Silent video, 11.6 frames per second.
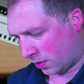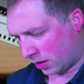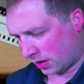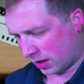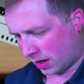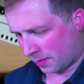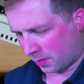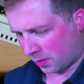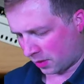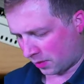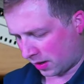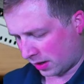one of the number
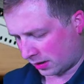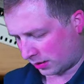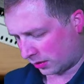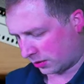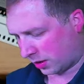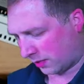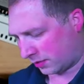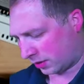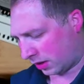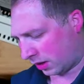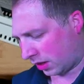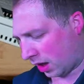one rated screwdrivers
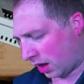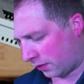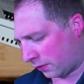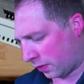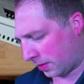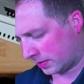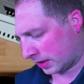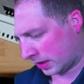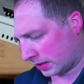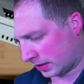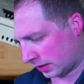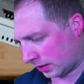on a lot of
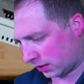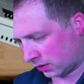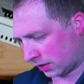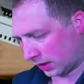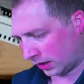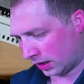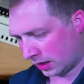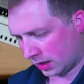websites, including